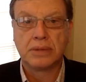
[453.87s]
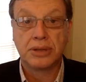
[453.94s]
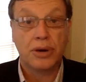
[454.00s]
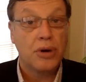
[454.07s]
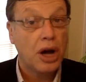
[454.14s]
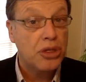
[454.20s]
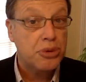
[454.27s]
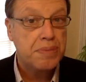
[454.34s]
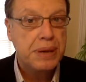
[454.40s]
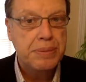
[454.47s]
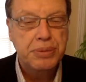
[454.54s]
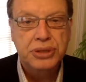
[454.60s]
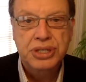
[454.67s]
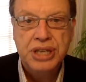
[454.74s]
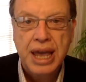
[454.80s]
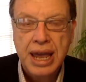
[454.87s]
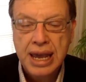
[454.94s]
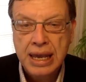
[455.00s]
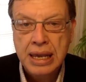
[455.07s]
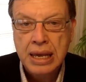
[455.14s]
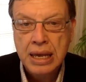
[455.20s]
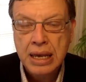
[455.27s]
There are other people
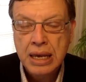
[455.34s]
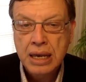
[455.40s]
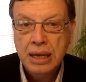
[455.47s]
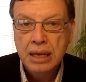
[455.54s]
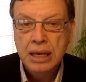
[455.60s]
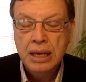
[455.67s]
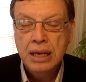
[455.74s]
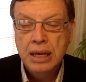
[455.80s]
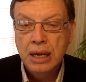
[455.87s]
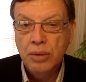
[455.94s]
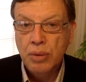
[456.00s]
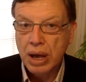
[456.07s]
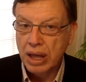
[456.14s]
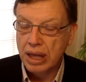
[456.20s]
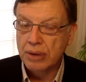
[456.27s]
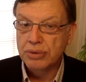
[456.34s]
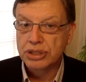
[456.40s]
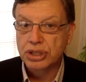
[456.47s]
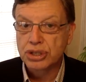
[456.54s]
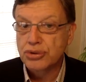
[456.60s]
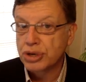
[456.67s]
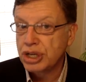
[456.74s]
saying, well, that
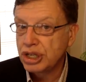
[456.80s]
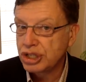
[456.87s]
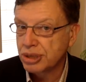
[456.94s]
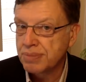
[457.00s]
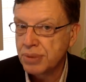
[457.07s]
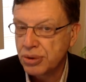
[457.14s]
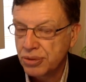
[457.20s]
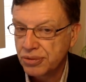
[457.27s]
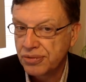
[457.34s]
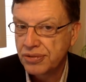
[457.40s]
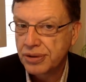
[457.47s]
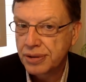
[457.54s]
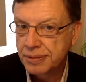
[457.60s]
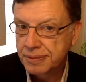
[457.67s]
was a strategic move.